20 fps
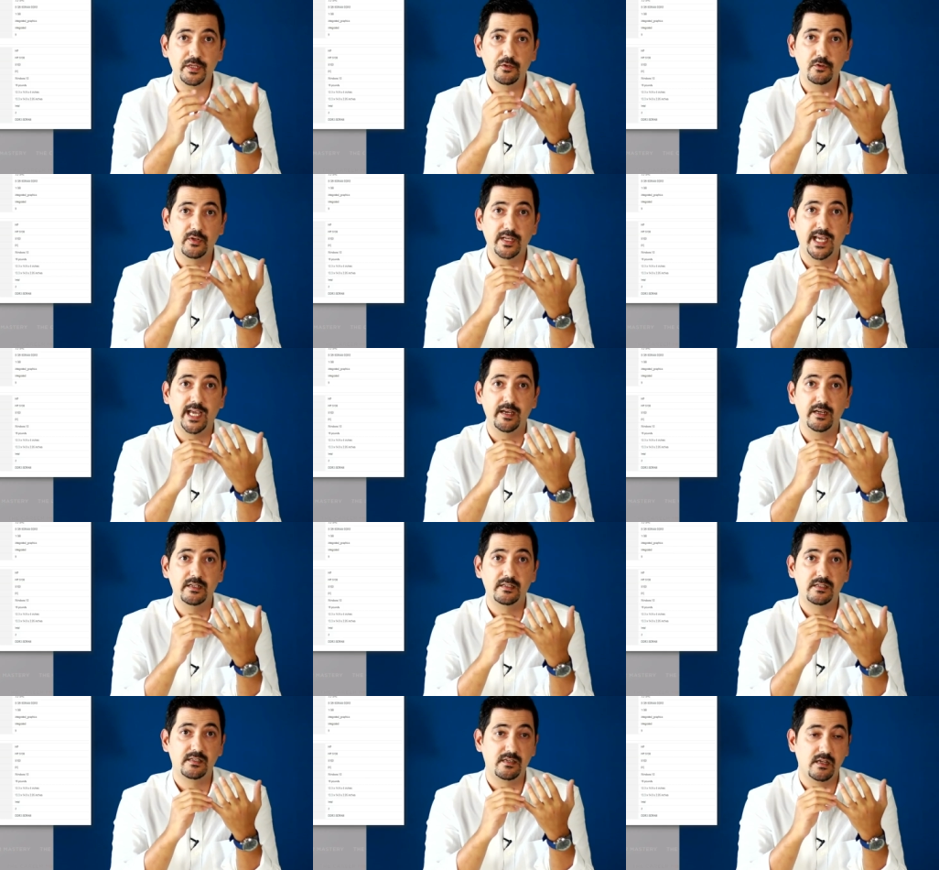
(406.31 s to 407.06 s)
mean, you look at
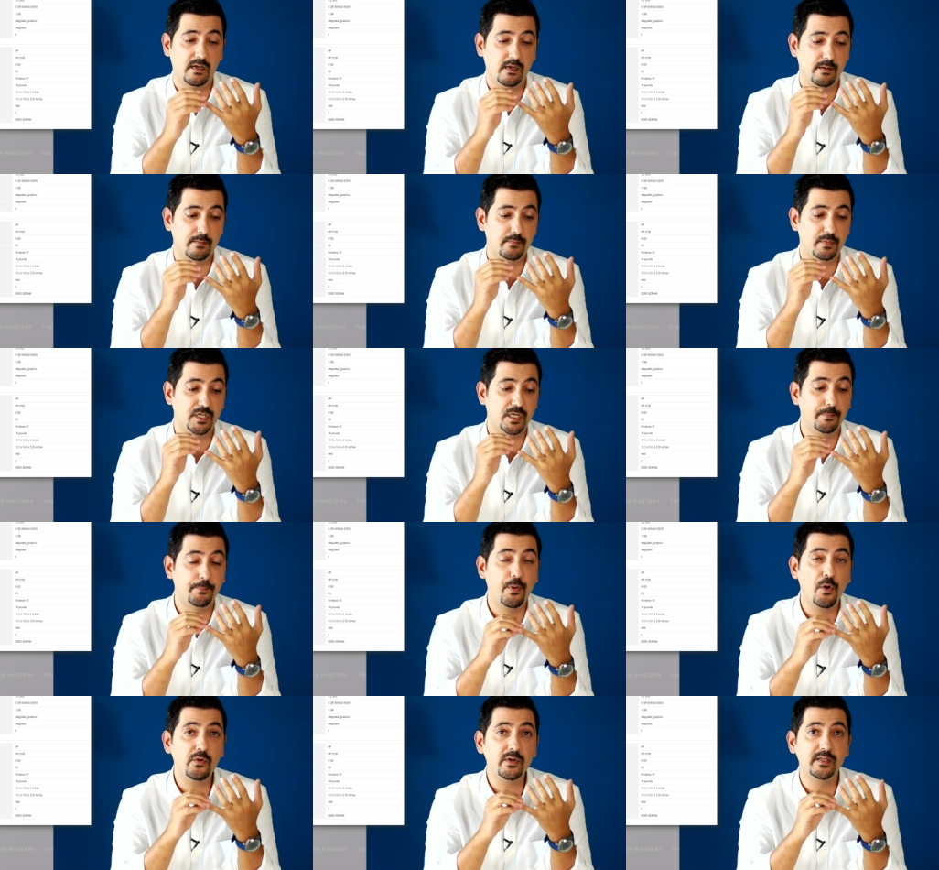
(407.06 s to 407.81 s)
its um,
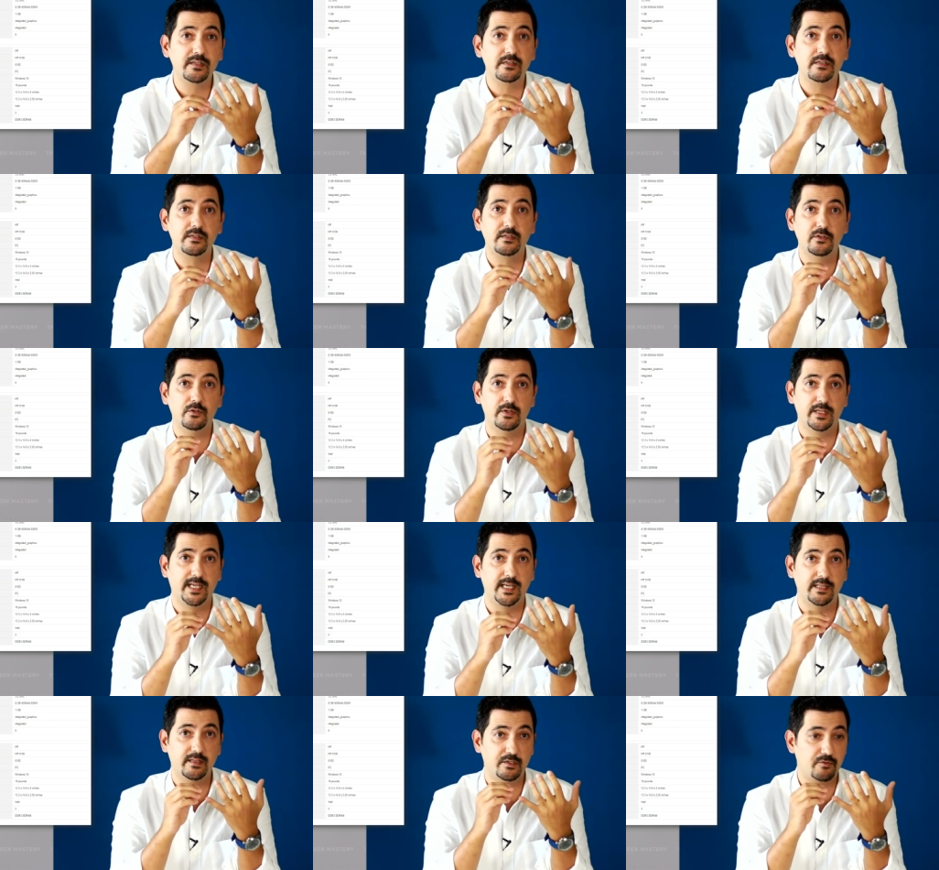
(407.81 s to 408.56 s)
components, you
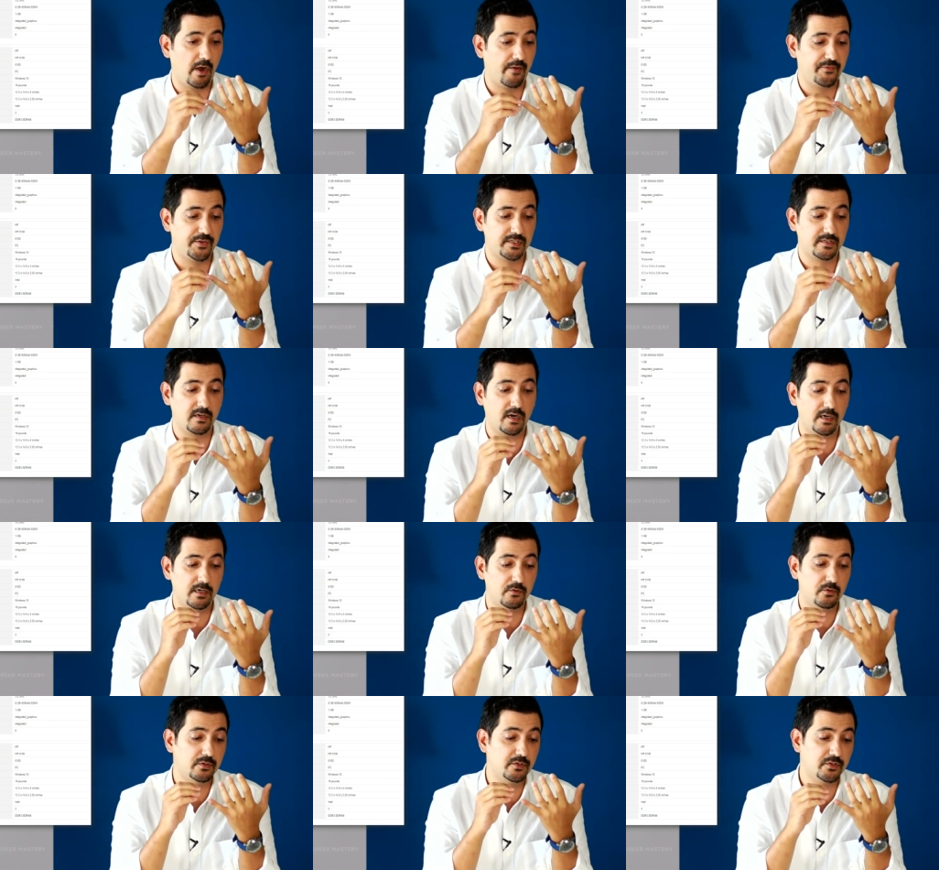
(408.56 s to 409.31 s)
look at the graphics
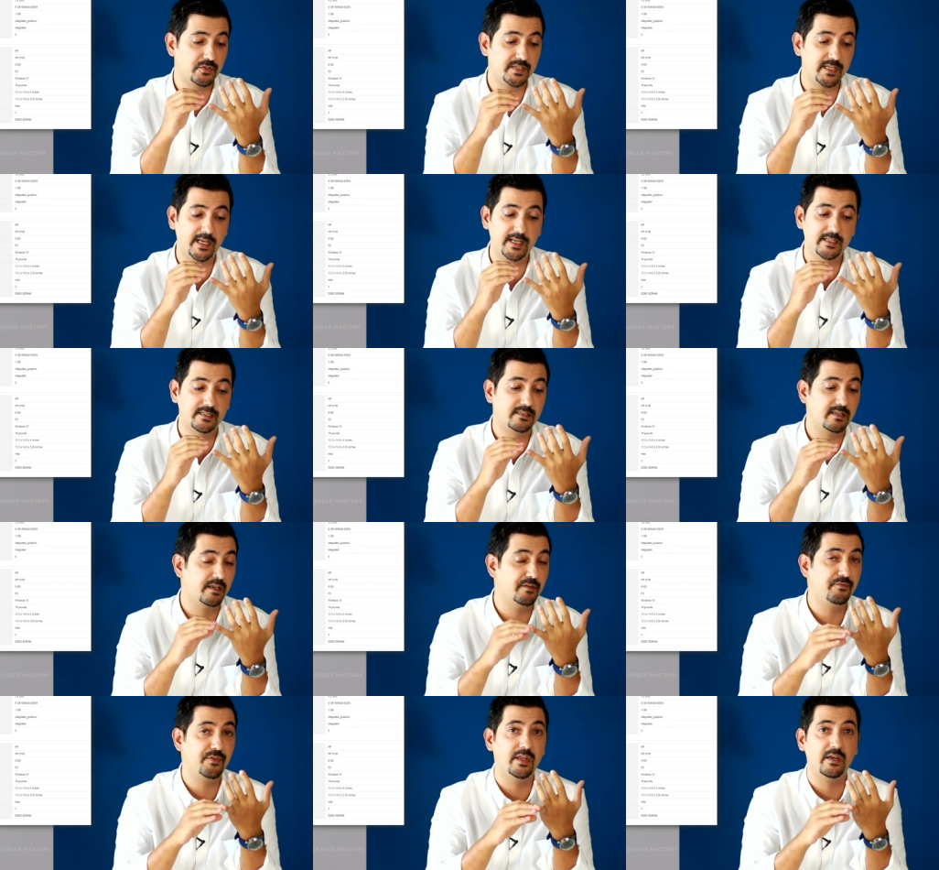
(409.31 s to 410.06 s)
card, or you say it's
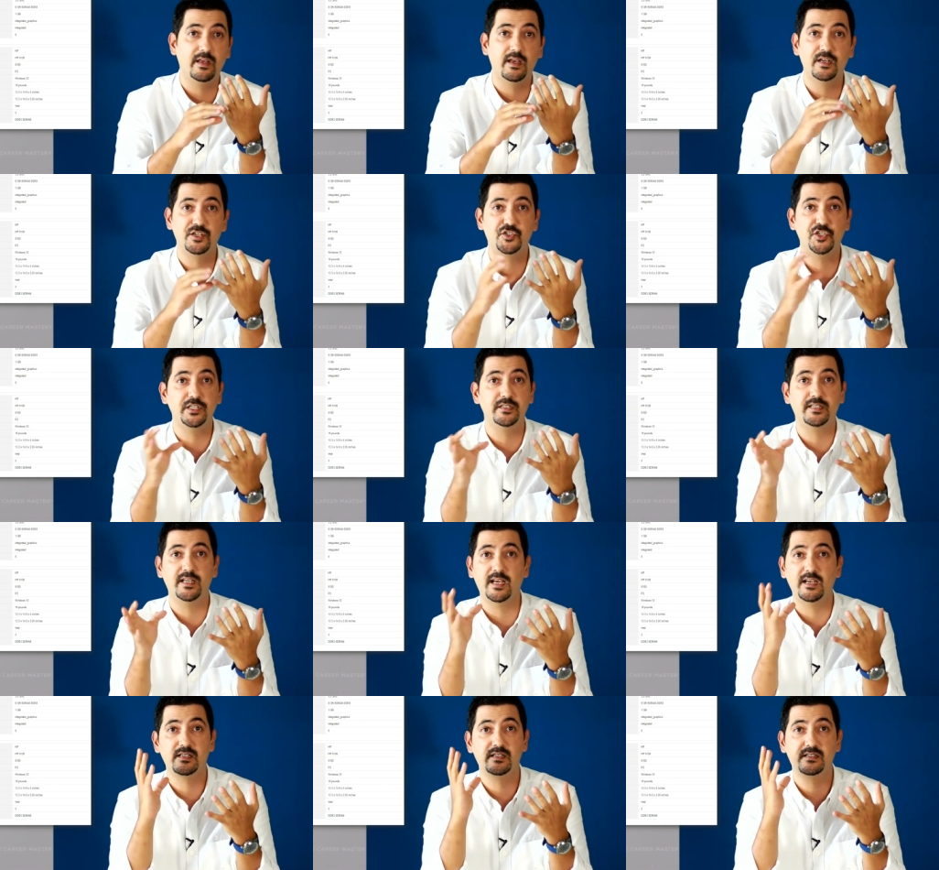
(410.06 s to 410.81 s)
NVIDIA G
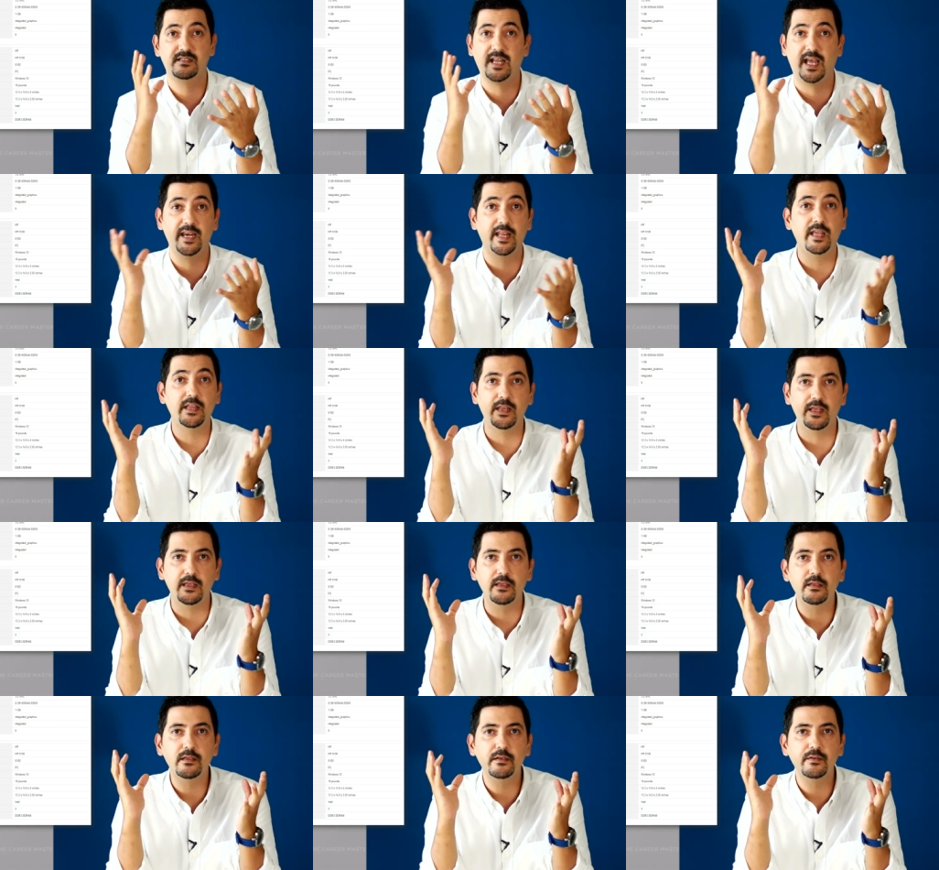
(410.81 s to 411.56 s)
T X ten
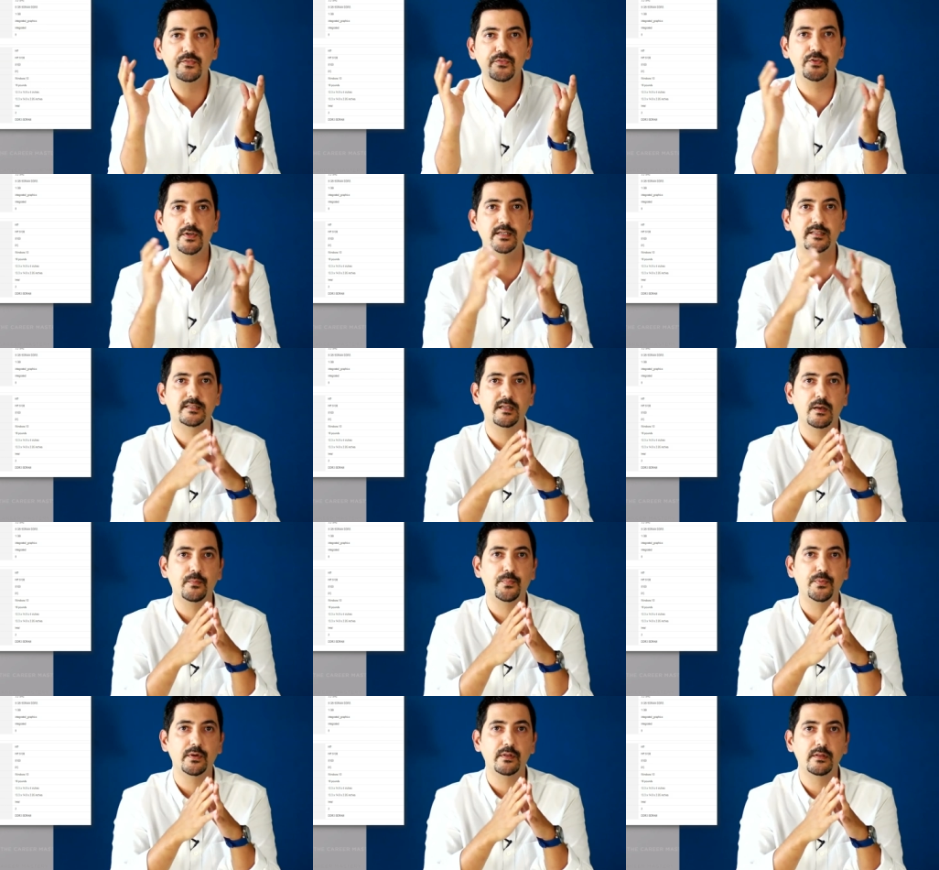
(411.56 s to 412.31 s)
eighty, for
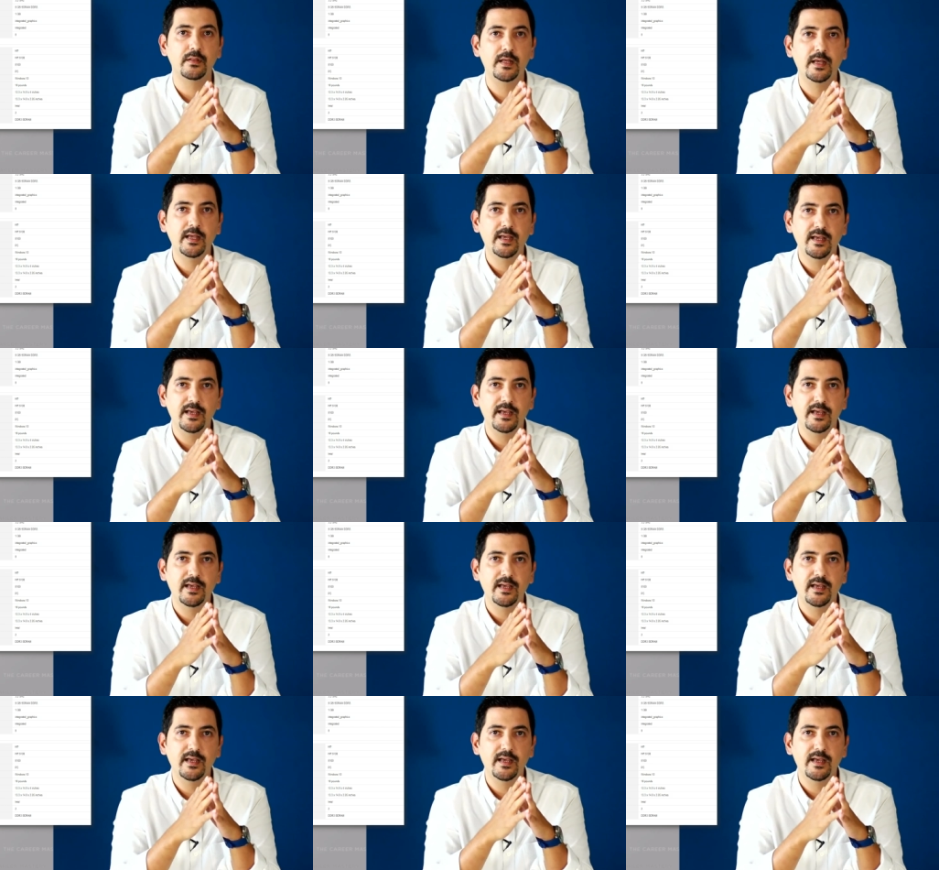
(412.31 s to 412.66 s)
example.